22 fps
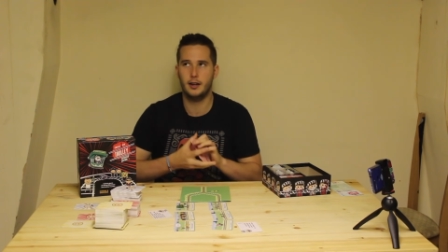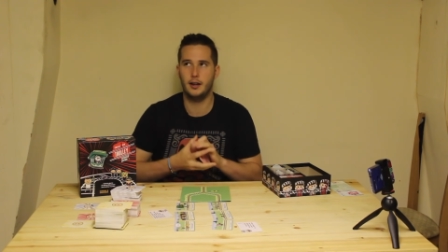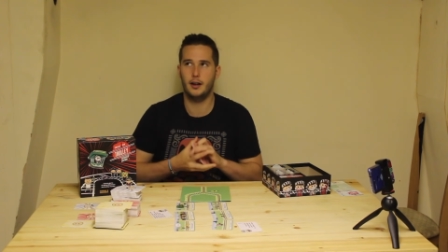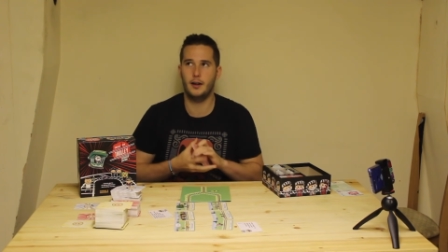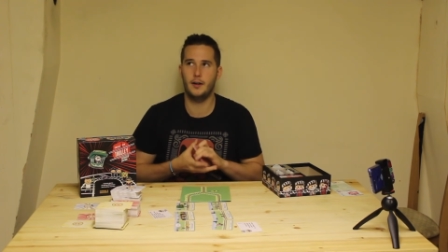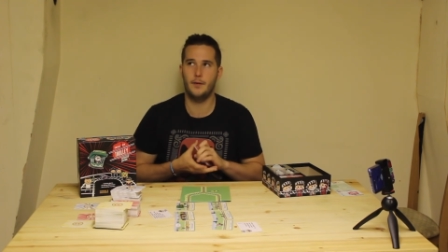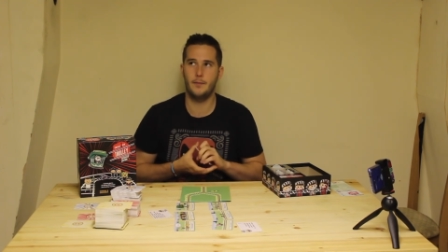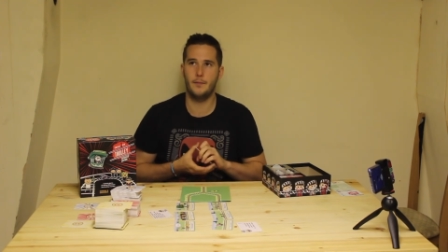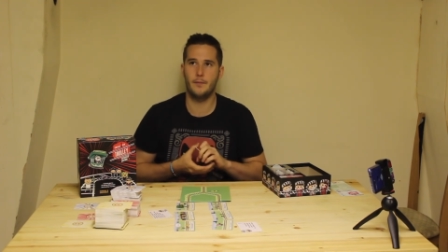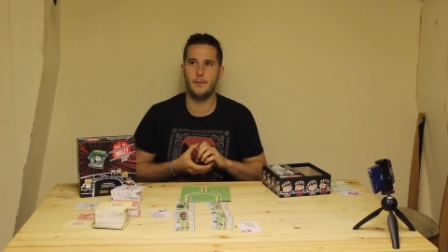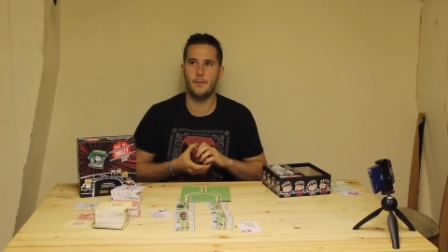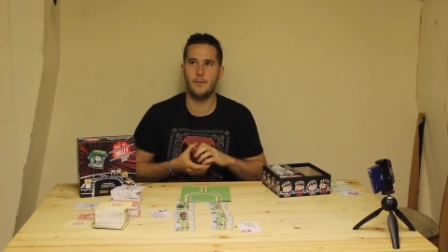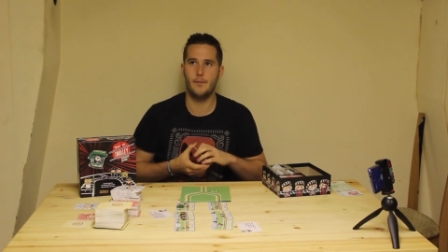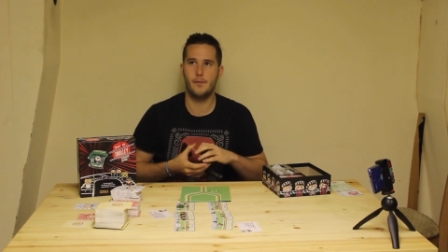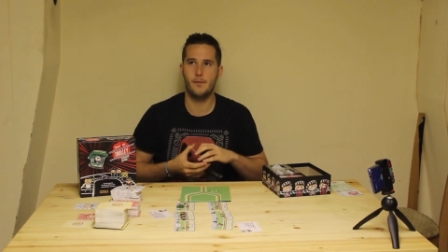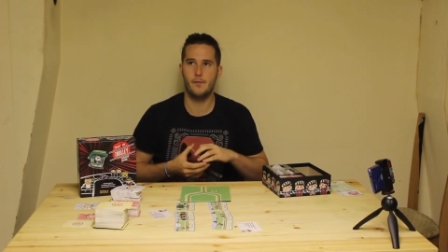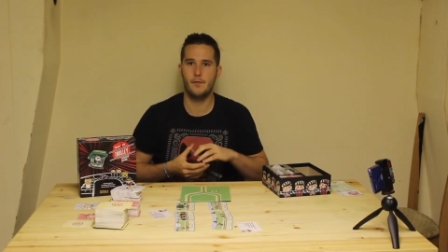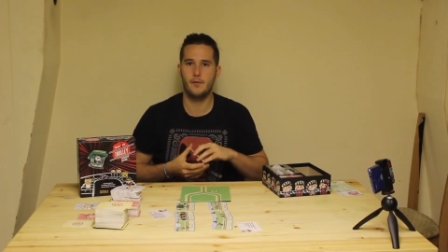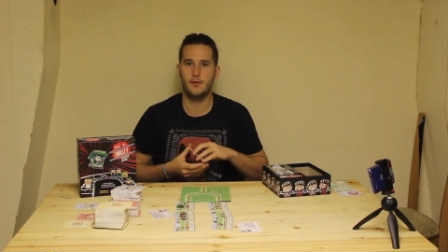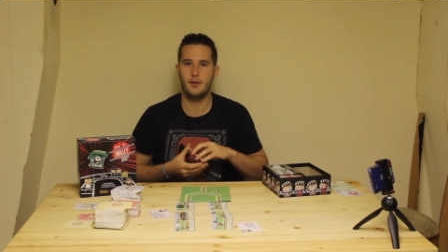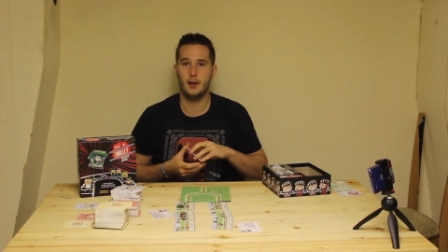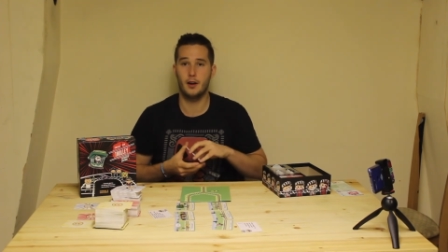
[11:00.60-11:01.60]
a
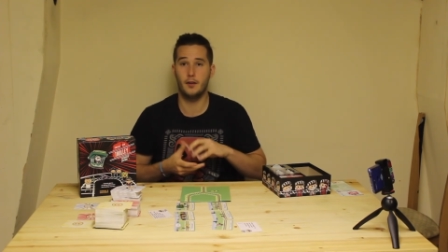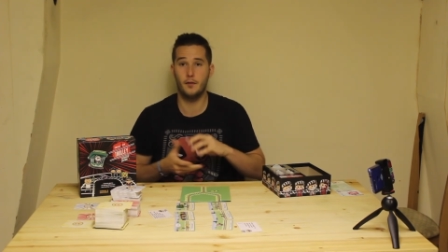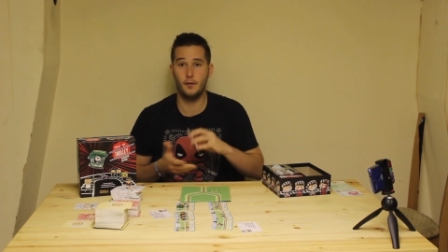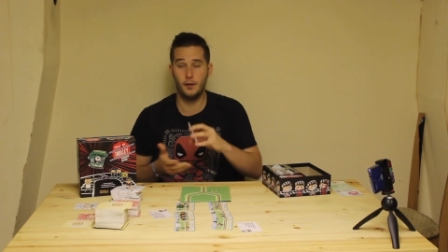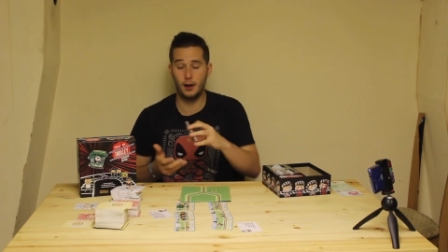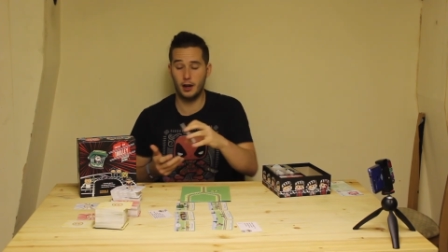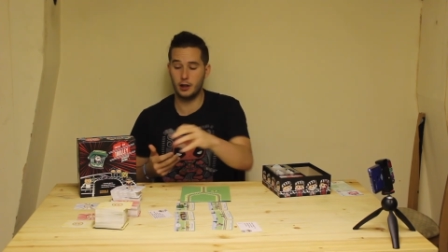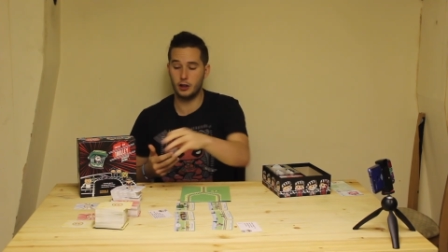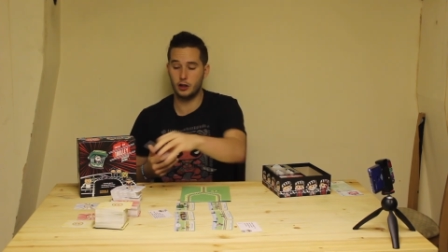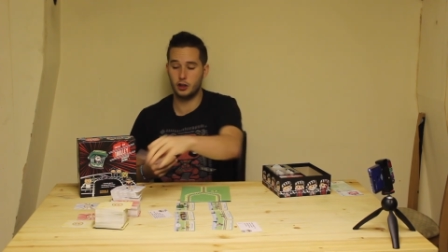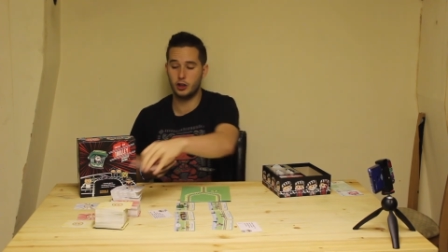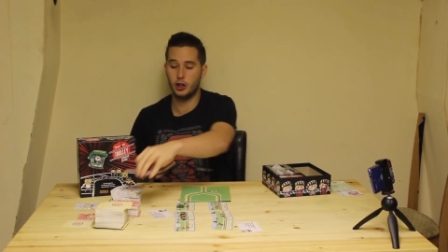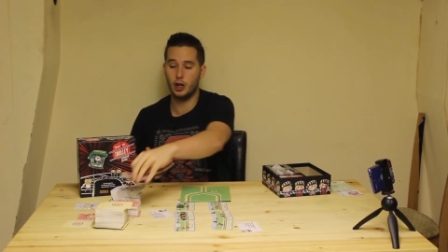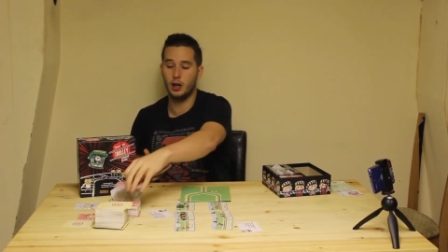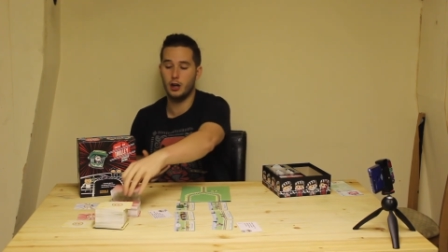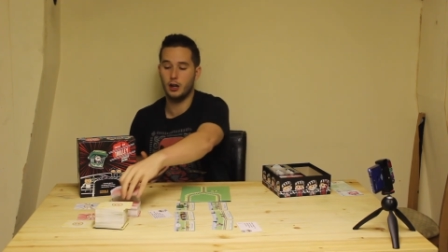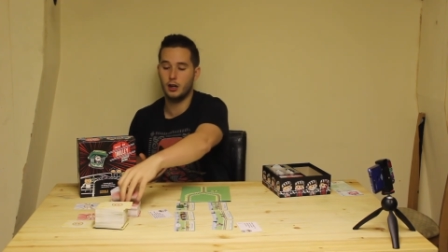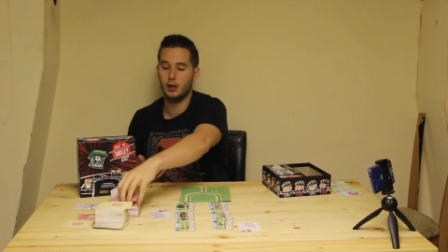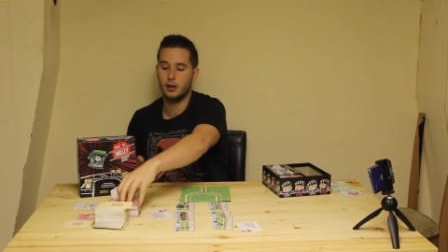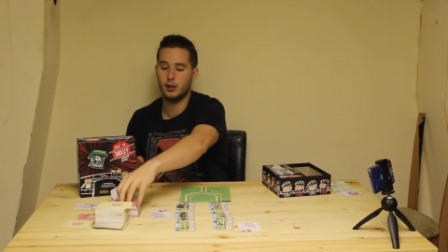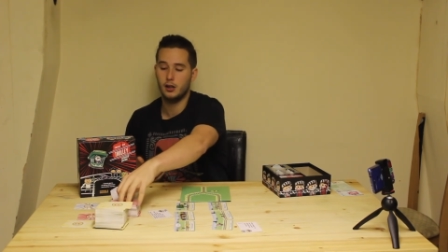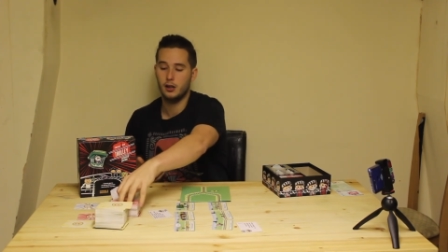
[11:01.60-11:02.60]
flying
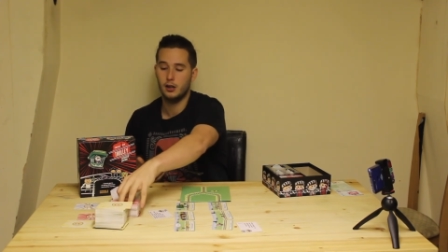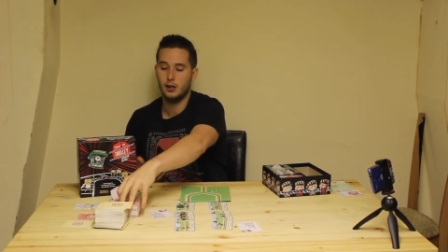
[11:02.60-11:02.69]
shark